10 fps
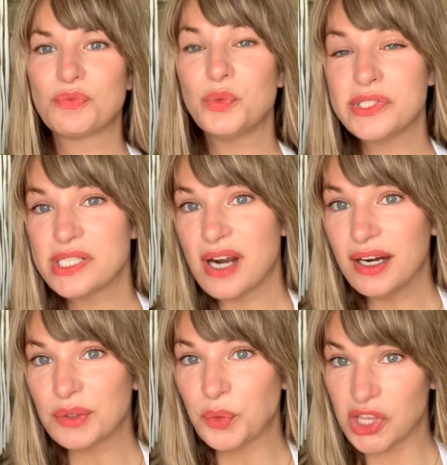We'll
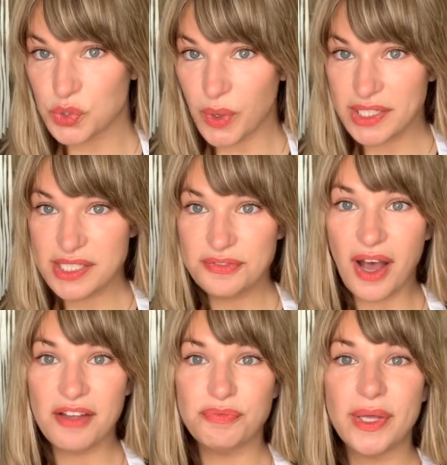start with
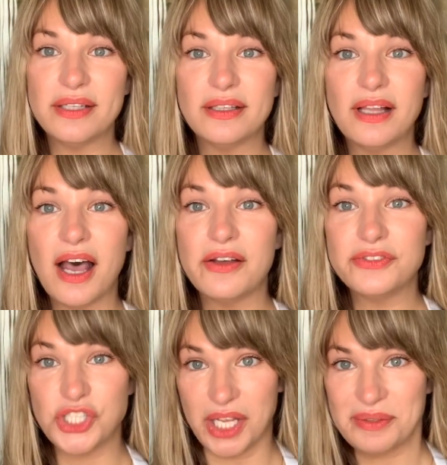25 ml
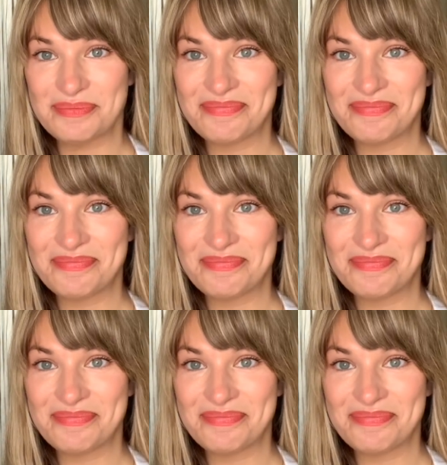of gin.